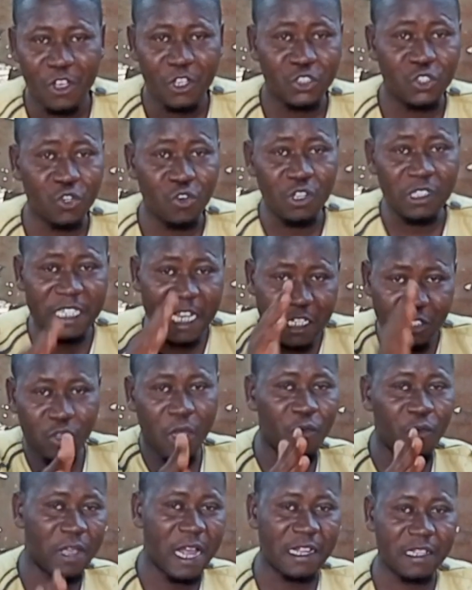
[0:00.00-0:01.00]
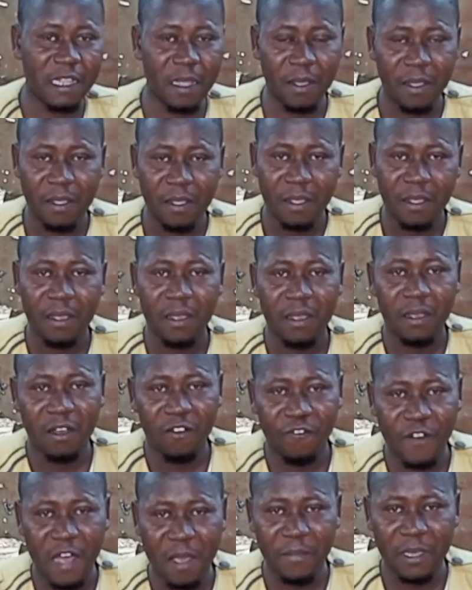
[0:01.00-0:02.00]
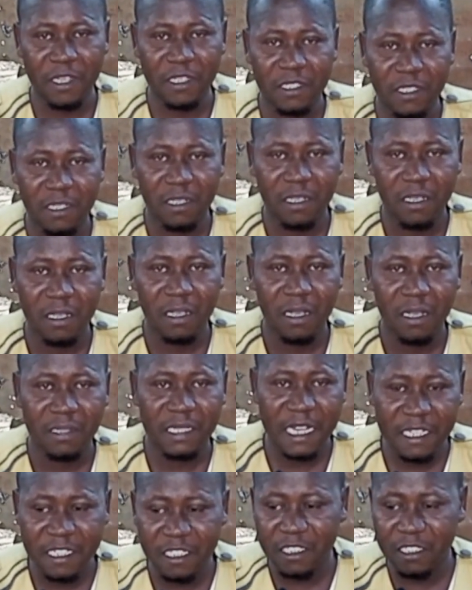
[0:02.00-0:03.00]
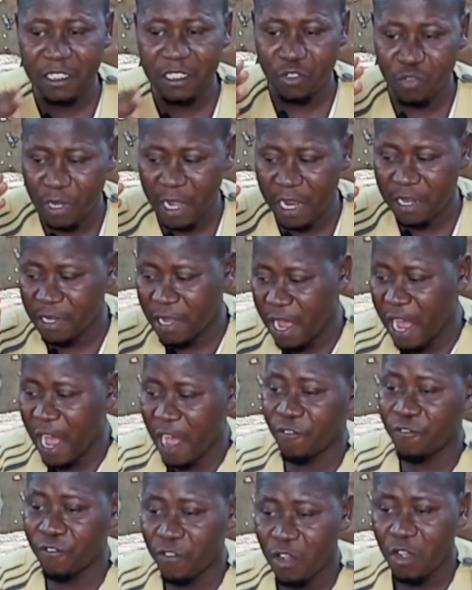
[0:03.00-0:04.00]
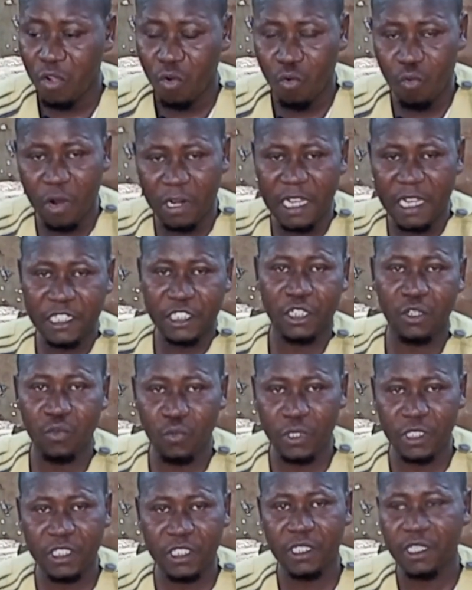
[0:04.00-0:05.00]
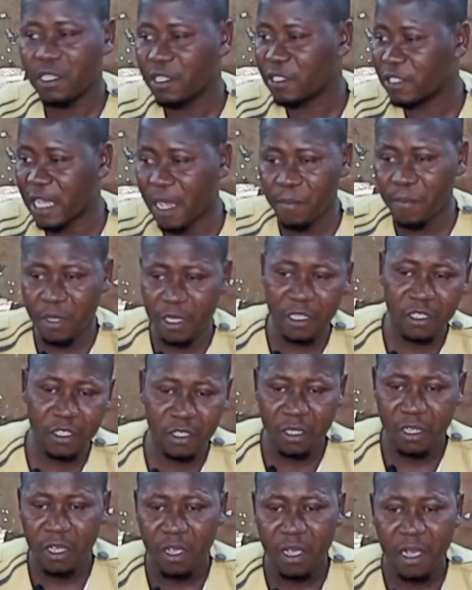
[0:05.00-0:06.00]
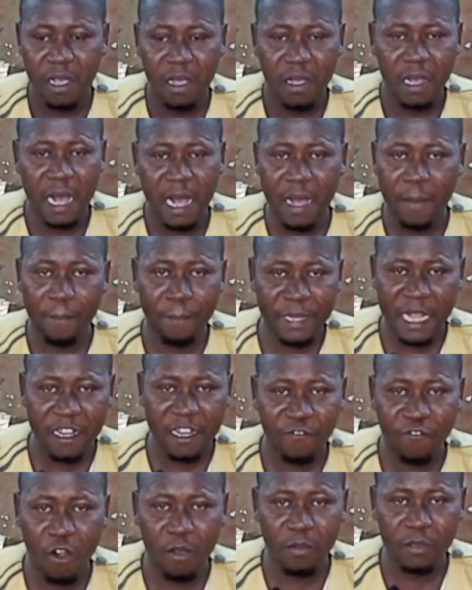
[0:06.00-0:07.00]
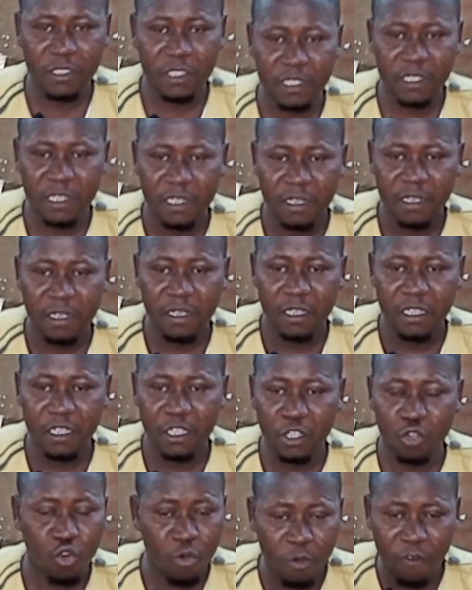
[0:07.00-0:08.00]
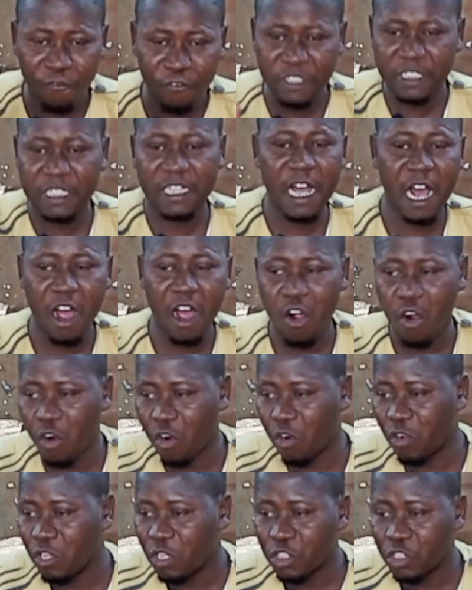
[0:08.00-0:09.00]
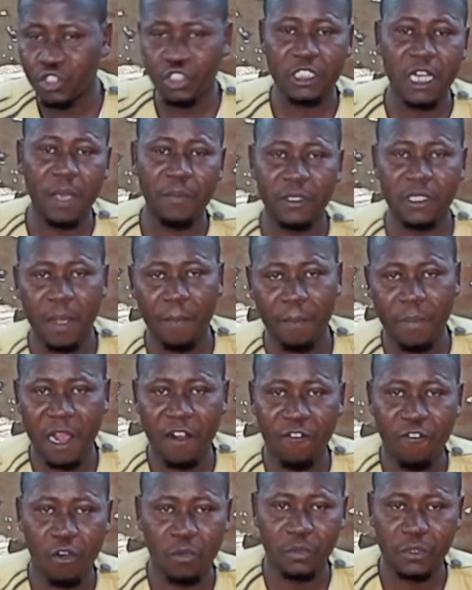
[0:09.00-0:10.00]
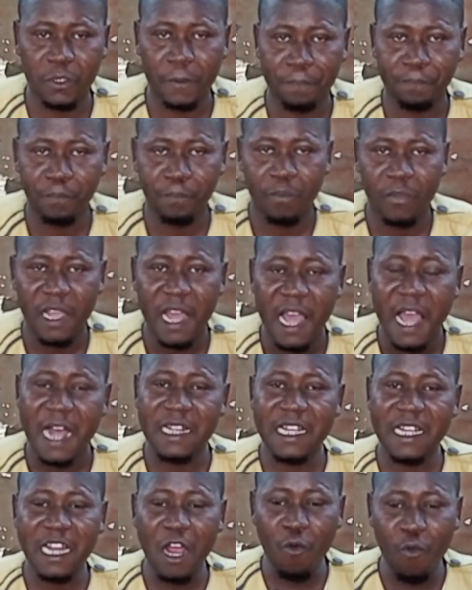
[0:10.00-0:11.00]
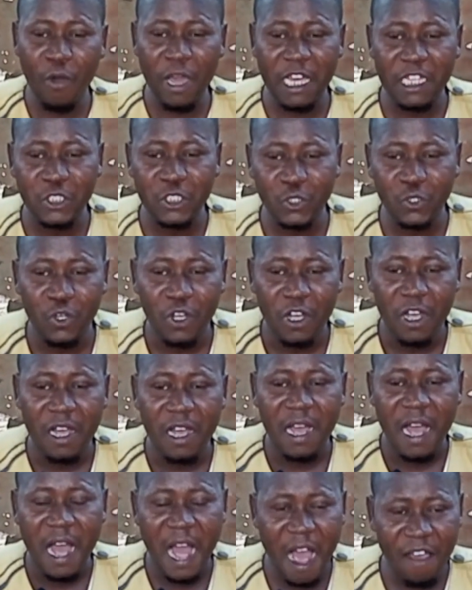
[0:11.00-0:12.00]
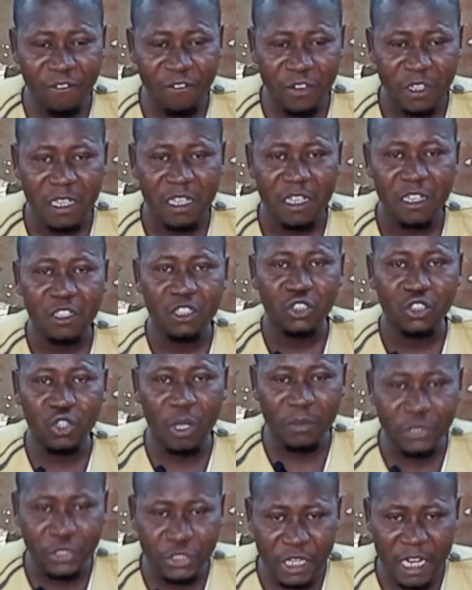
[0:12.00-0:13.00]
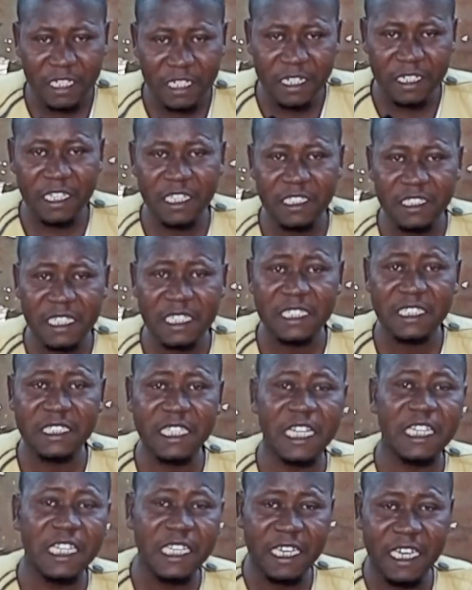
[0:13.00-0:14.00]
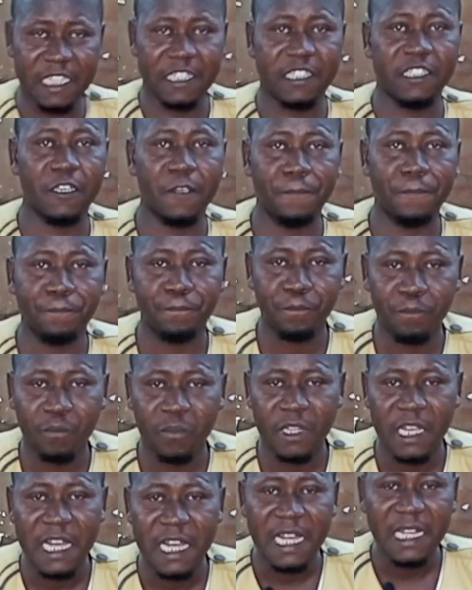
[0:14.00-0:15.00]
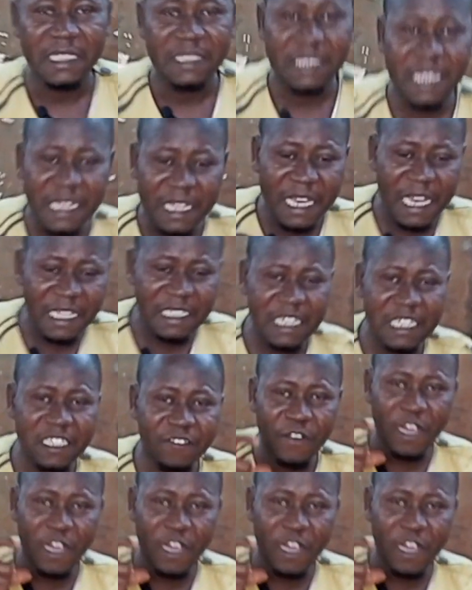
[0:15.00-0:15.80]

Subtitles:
So network with other farmers. That is, you can have connection with them in platforms, it could be physical or social media platforms. Another way to have some stress release is delegate. Delegation is